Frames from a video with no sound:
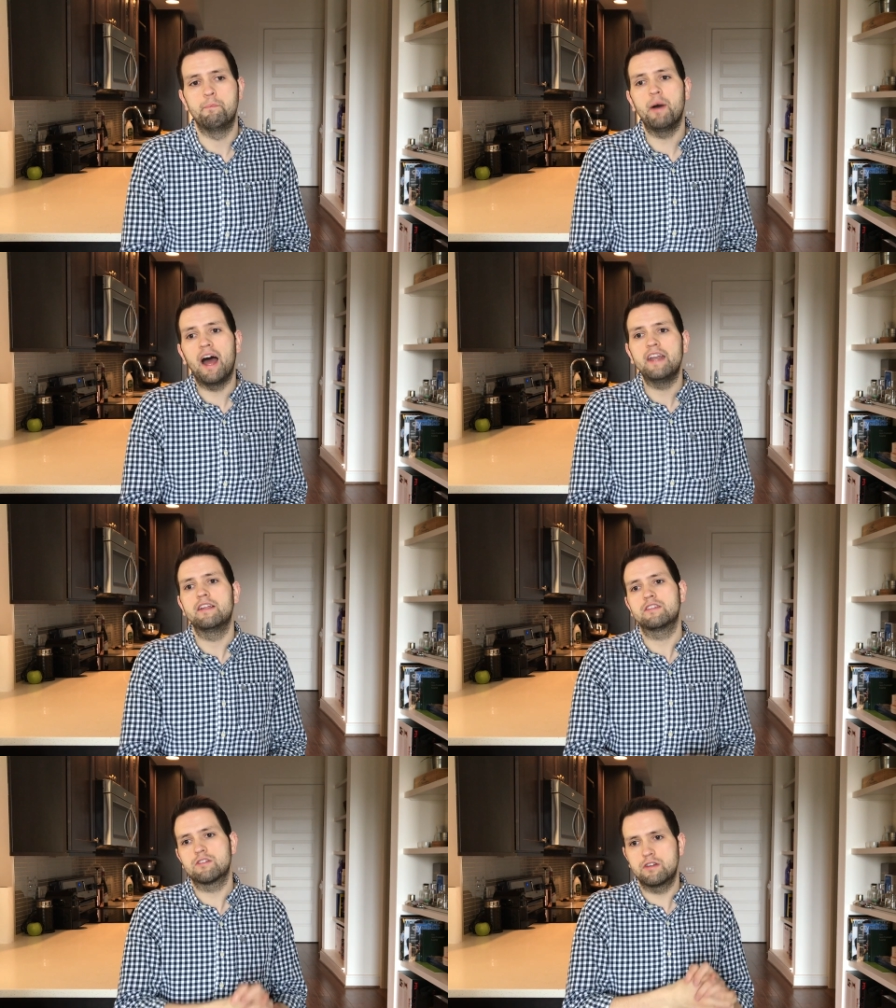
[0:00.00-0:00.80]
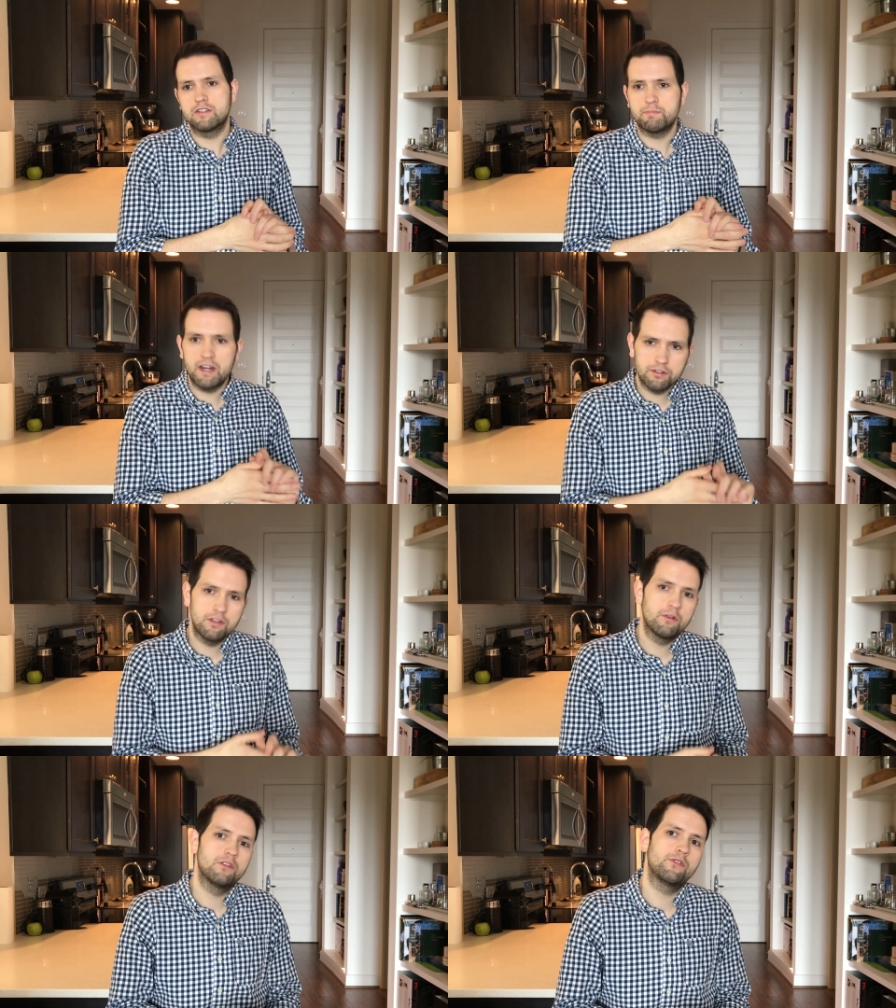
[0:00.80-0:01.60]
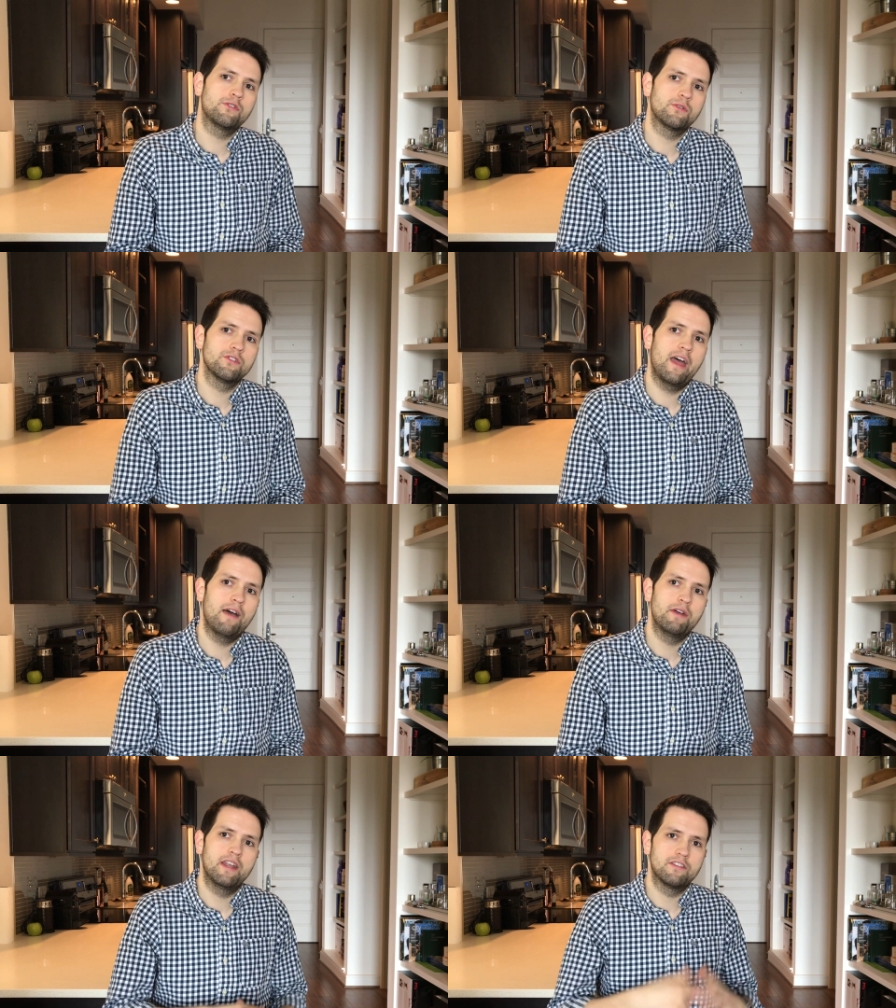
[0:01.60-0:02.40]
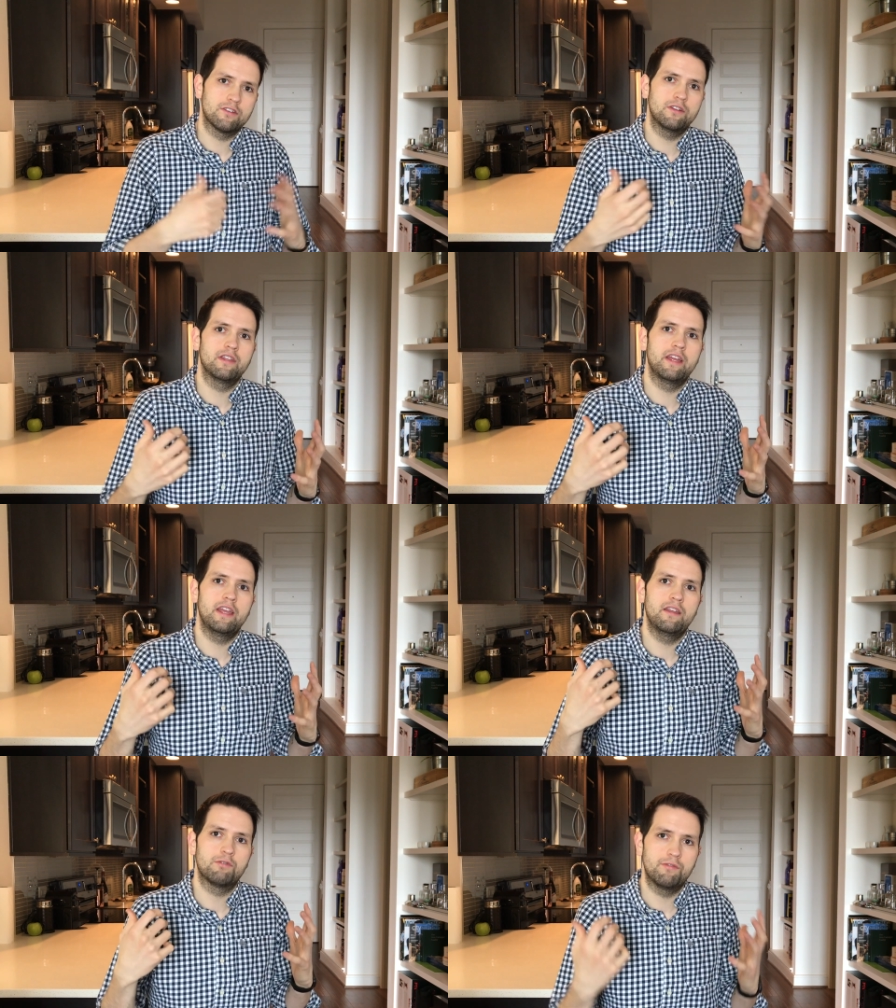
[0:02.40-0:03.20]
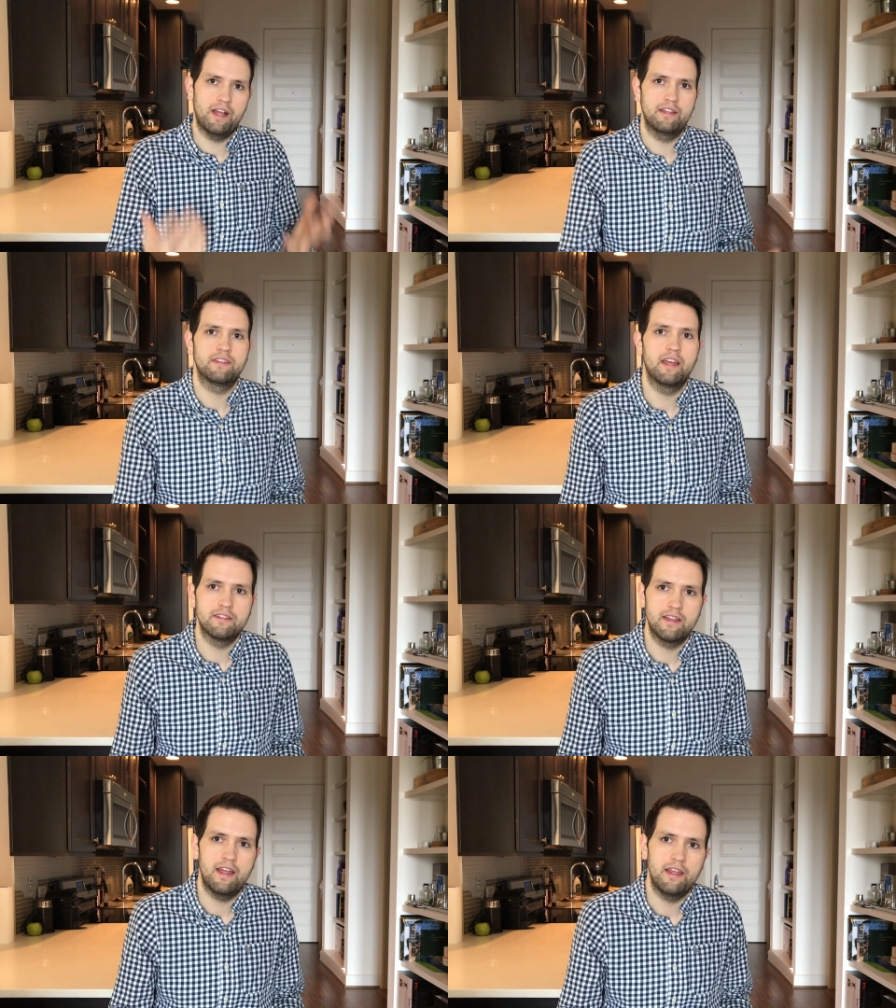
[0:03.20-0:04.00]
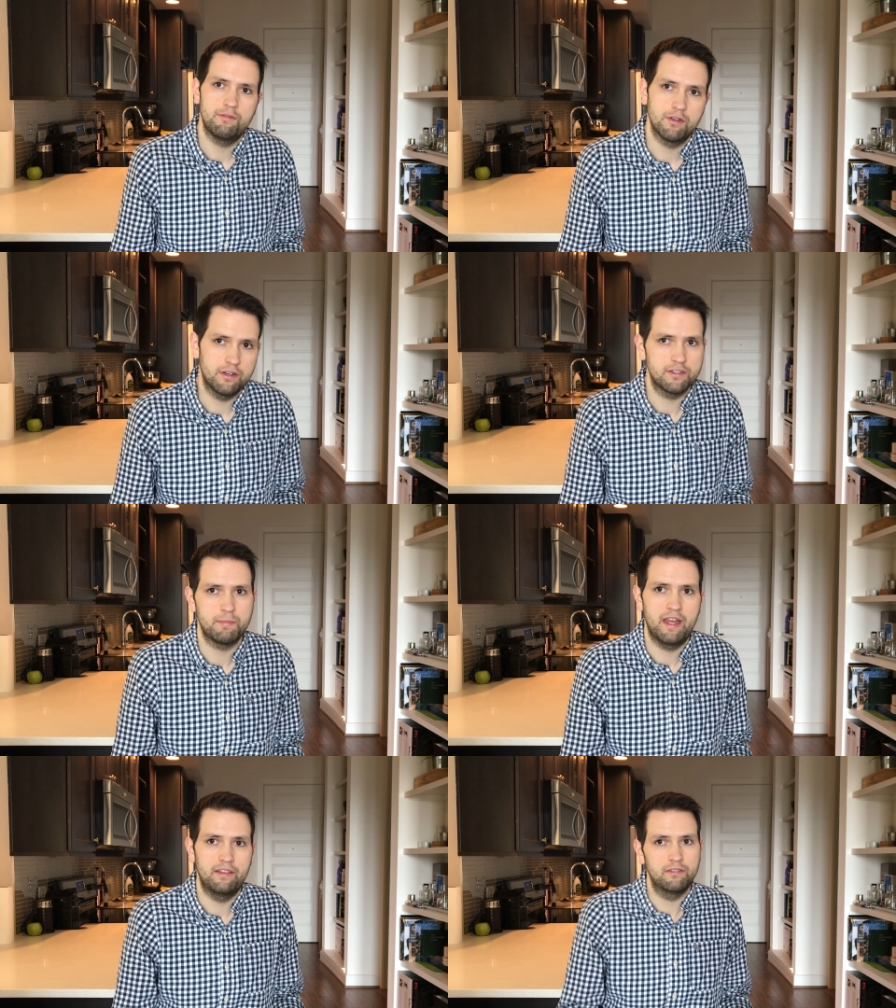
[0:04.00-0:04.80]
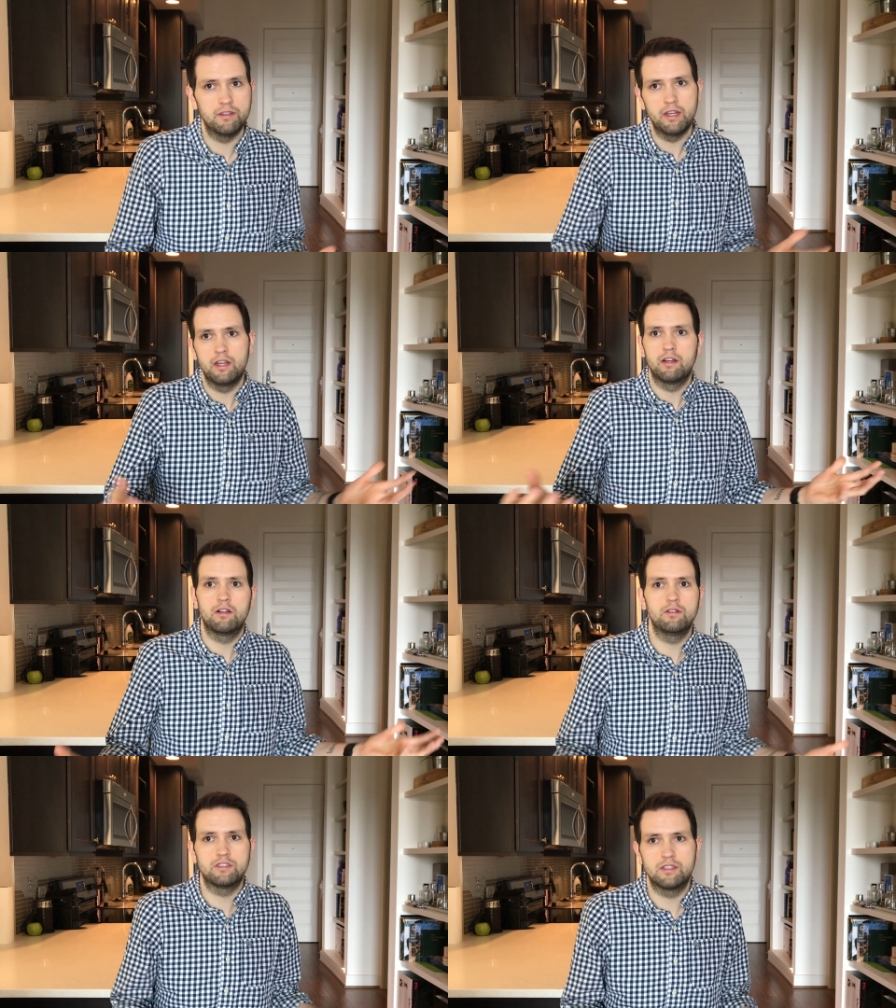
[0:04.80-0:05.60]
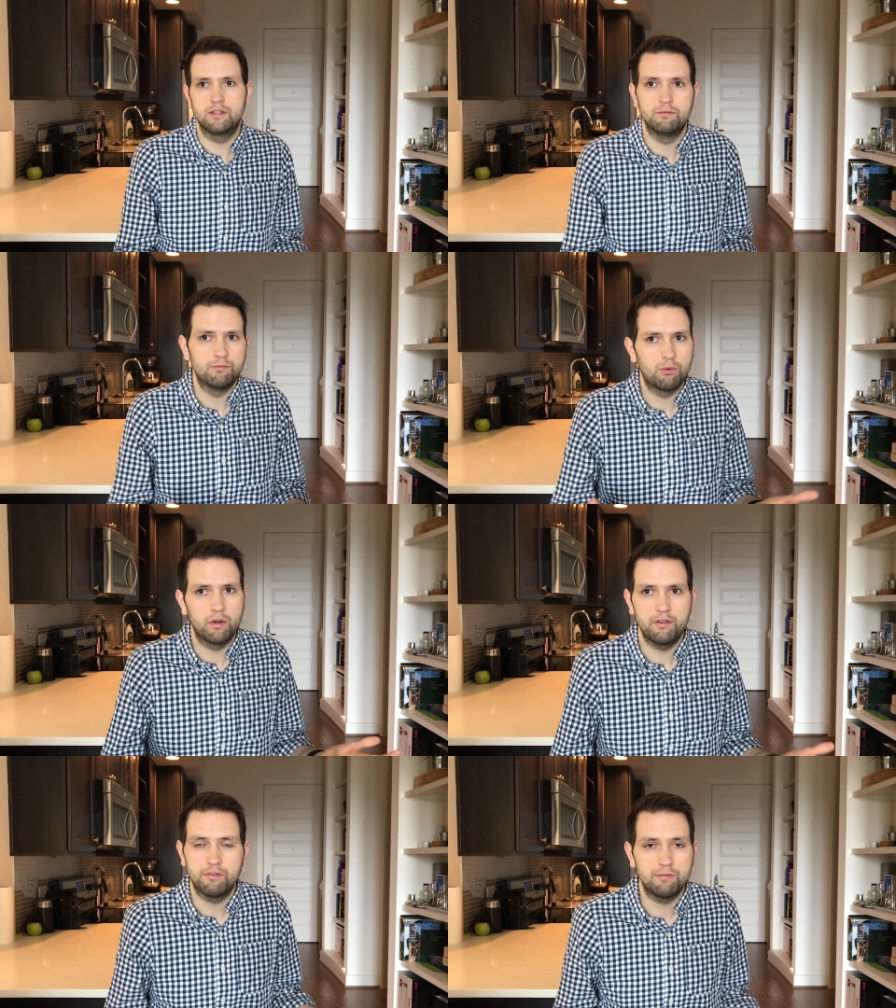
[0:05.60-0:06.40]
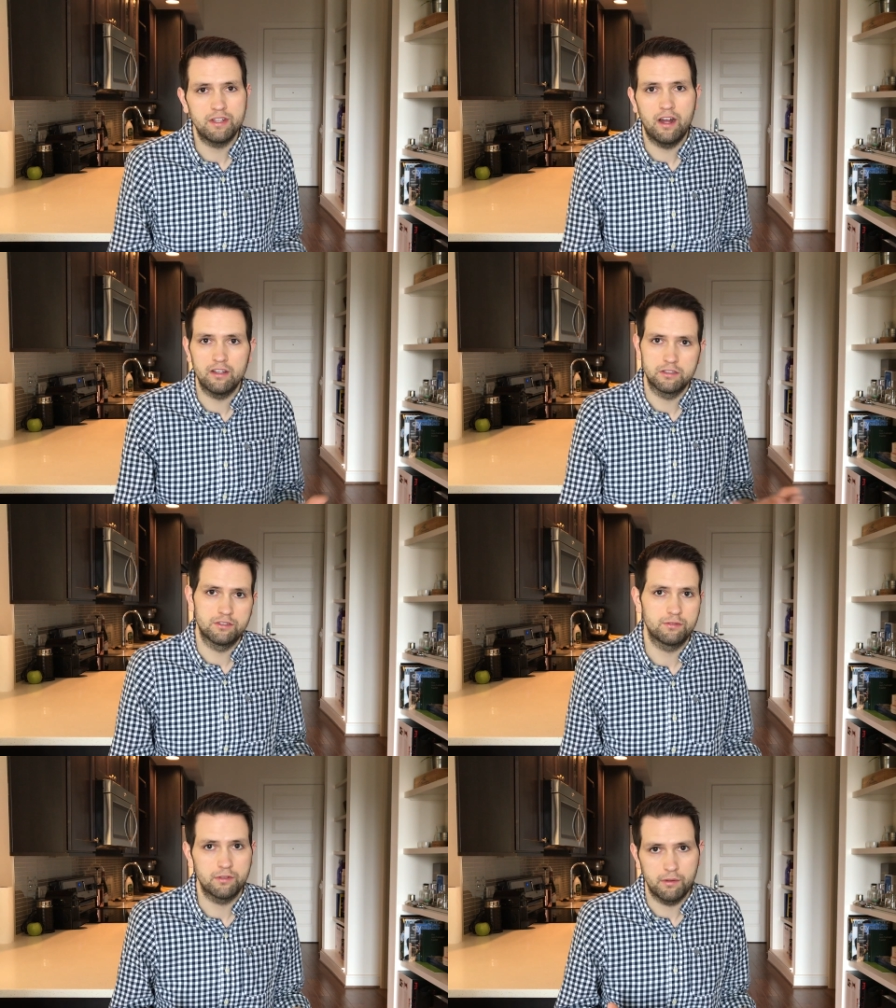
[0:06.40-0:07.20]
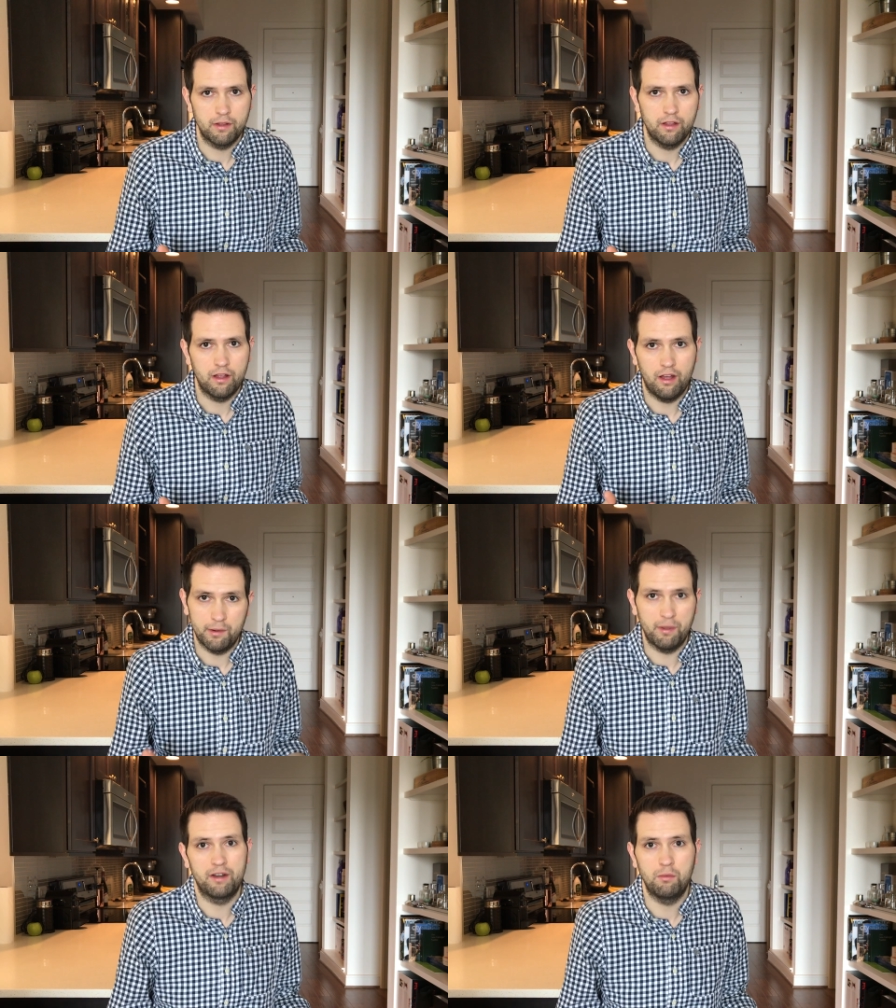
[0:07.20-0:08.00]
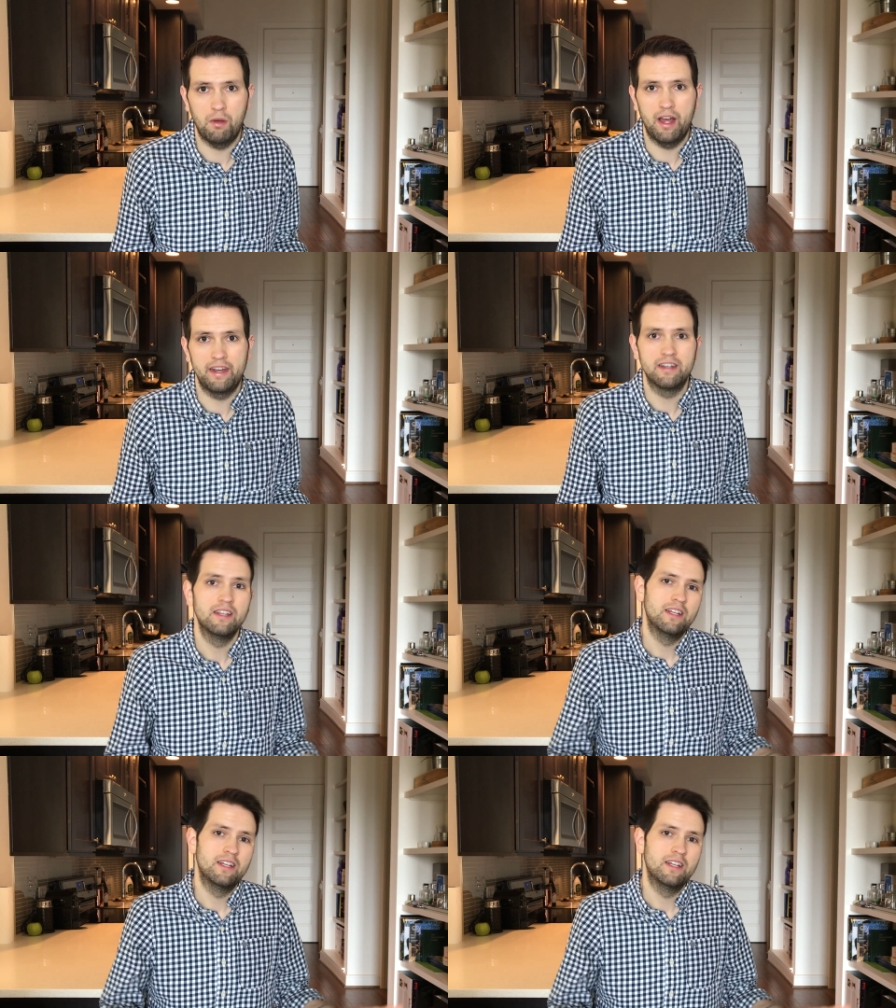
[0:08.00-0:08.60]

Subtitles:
But certain specialty grocery stores will have it, and certainly for Valentine's Day, if you're going to spend close to $40 or $50 on a bottle of wine,